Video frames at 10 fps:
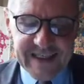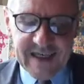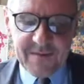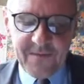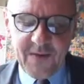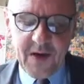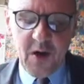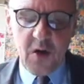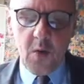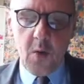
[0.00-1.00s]
are
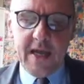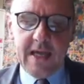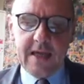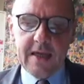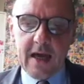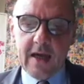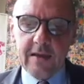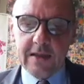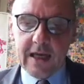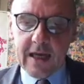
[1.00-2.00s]
flowing
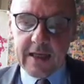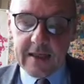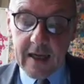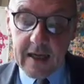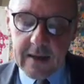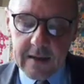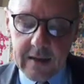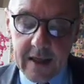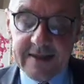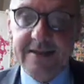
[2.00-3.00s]
out like
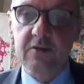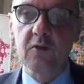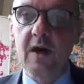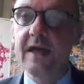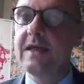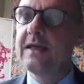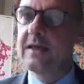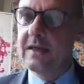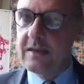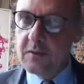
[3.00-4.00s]
endless rain
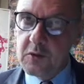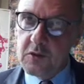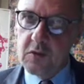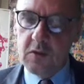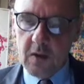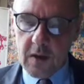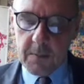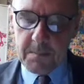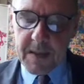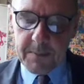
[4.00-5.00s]
into
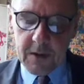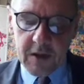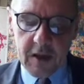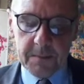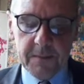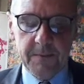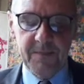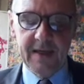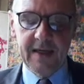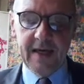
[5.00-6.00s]
a paper cup.
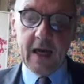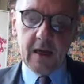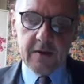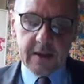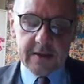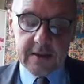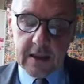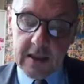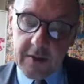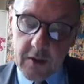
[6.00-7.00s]
They
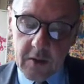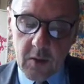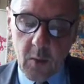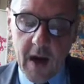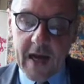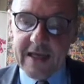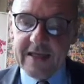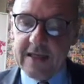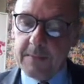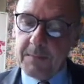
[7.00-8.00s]
slither while
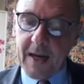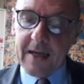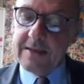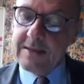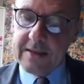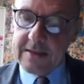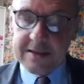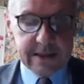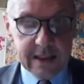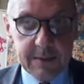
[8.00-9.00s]
they pass, they
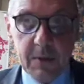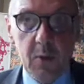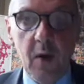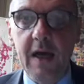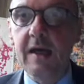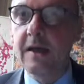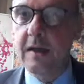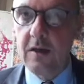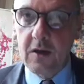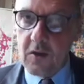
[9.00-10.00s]
slip
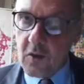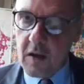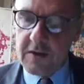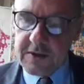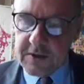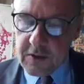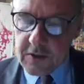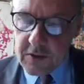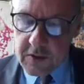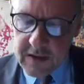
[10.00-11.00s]
away across the
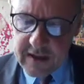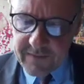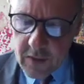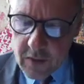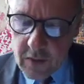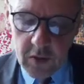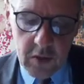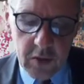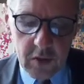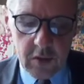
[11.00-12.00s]

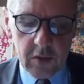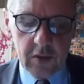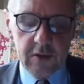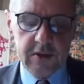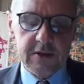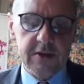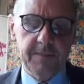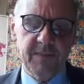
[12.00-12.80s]
universe.